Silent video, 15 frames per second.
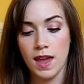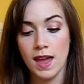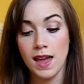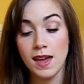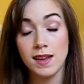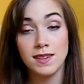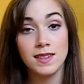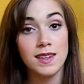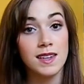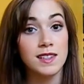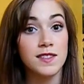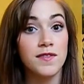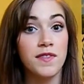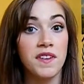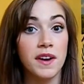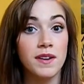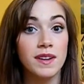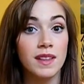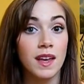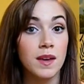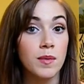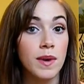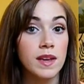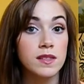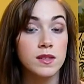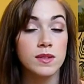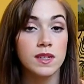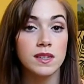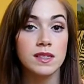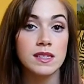And it's very lightweight,
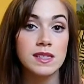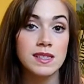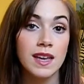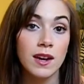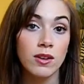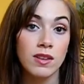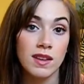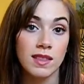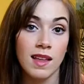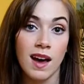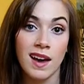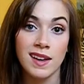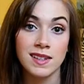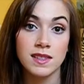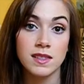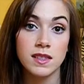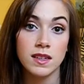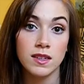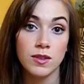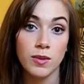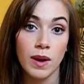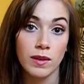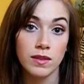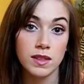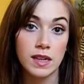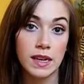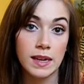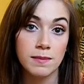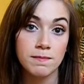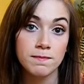so it doesn't settle in lines throughout the
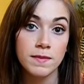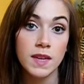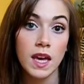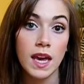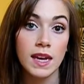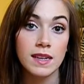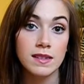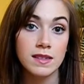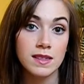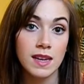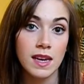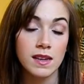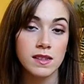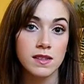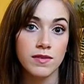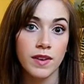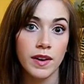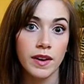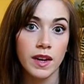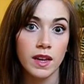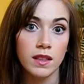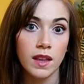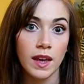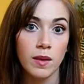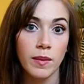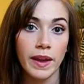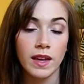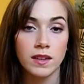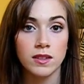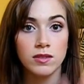day. And it stays very
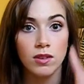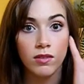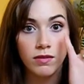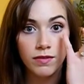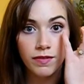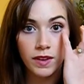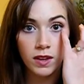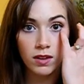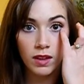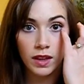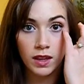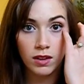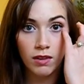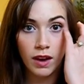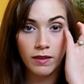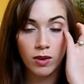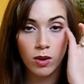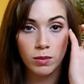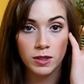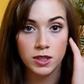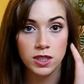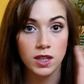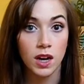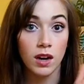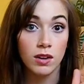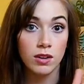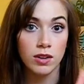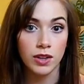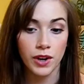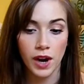lightweight, and you don't feel like you have a whole bunch of
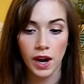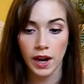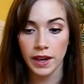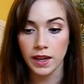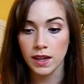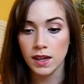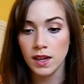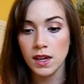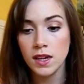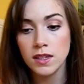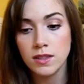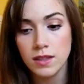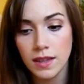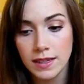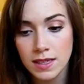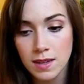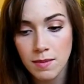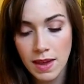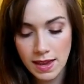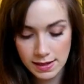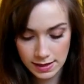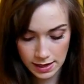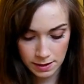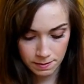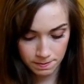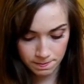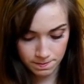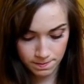gunk on your eye. So that's amazing.